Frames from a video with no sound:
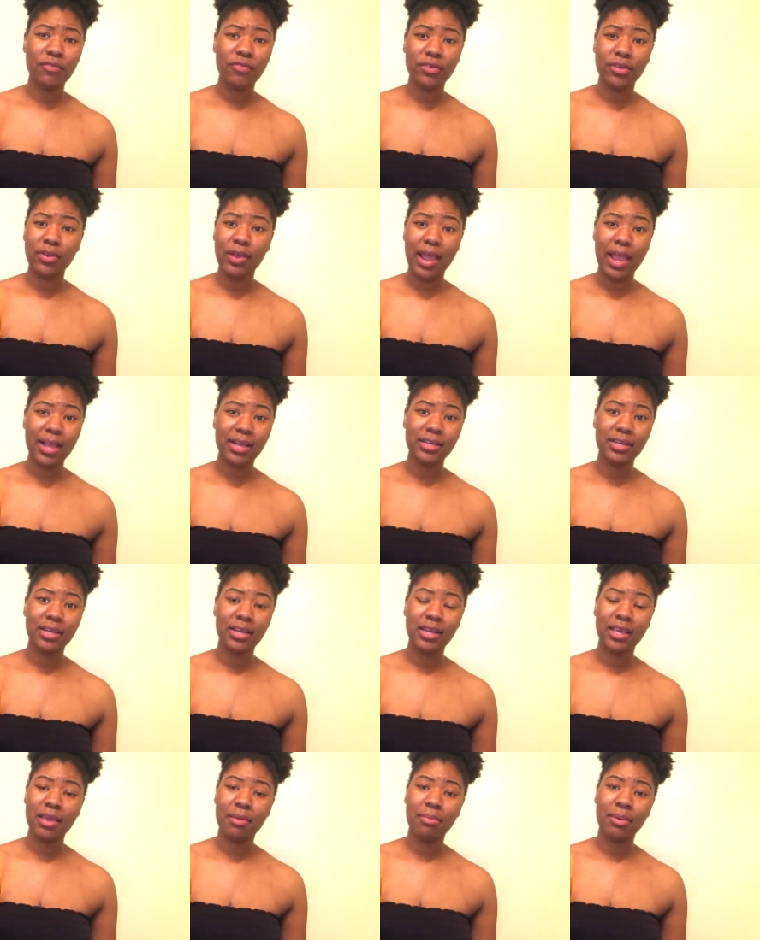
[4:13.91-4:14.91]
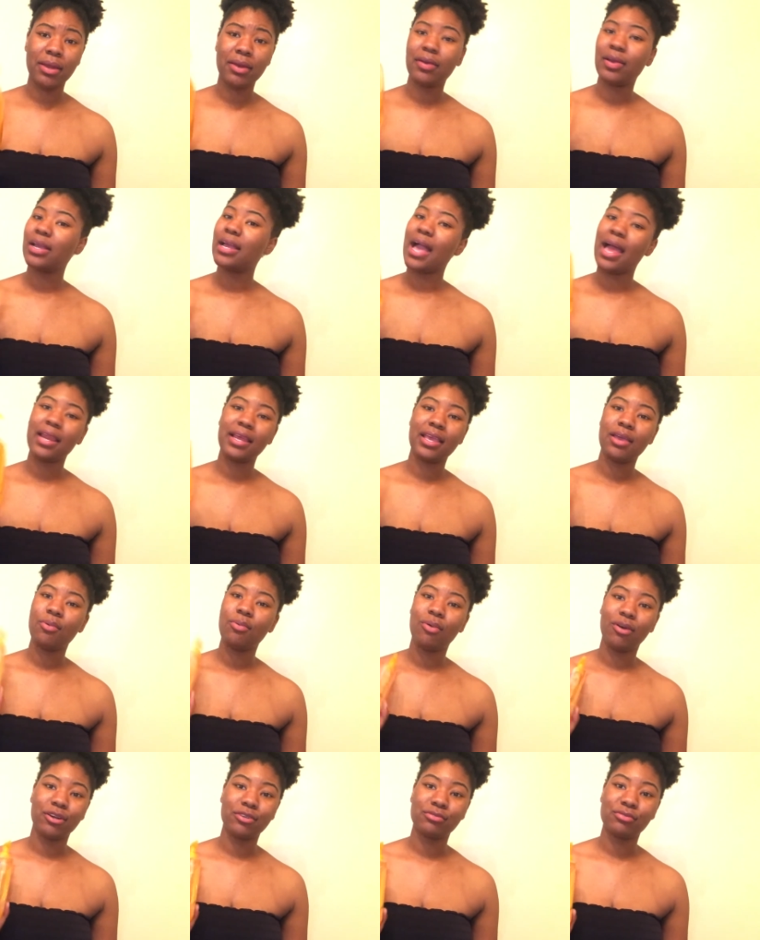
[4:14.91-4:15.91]
In order for your acne to get better, it
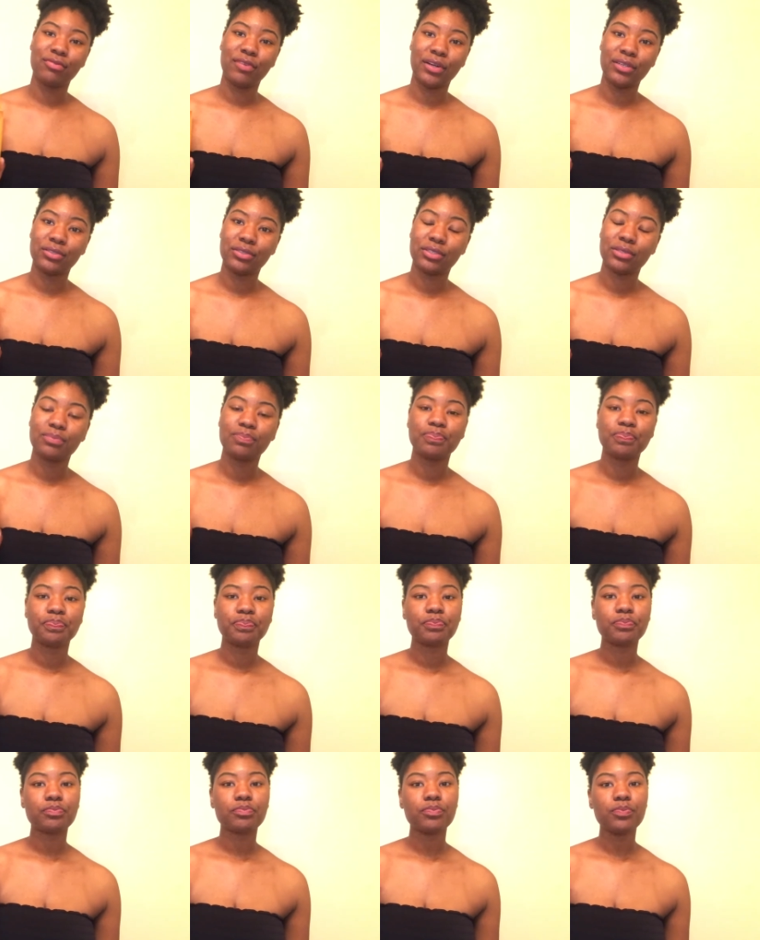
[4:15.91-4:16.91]
gotta get worse first.